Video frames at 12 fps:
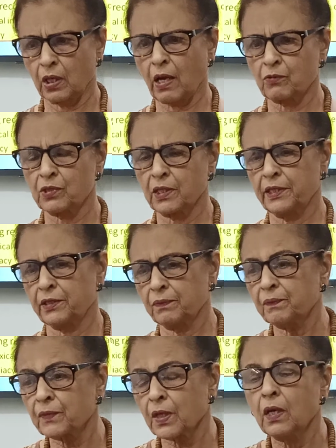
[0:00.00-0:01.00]
counseling
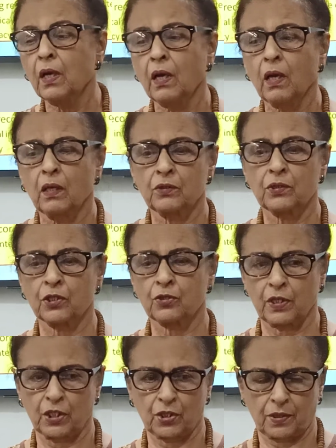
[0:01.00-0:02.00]

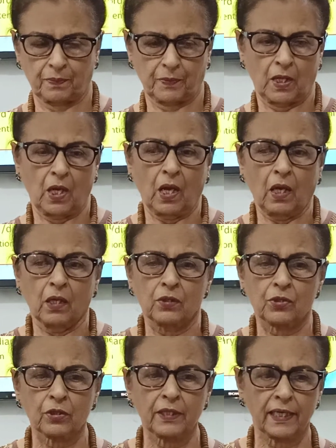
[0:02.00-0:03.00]
situation.
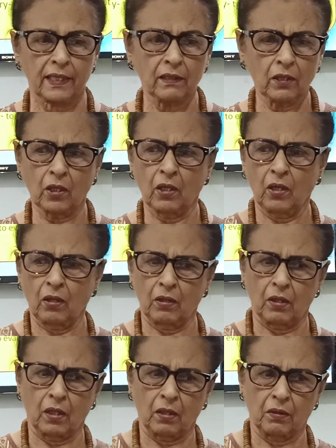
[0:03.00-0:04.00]
So then
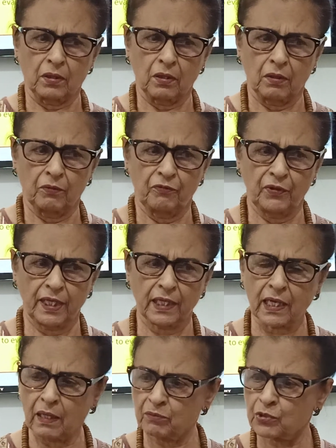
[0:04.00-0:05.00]
we
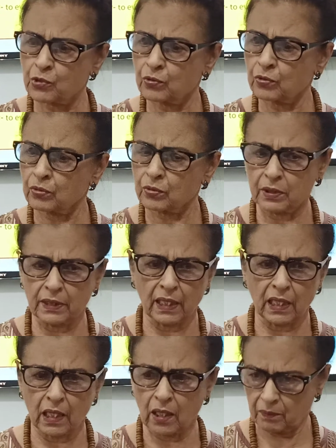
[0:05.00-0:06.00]
come to
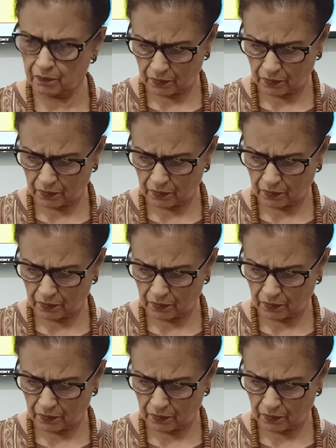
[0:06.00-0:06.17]
the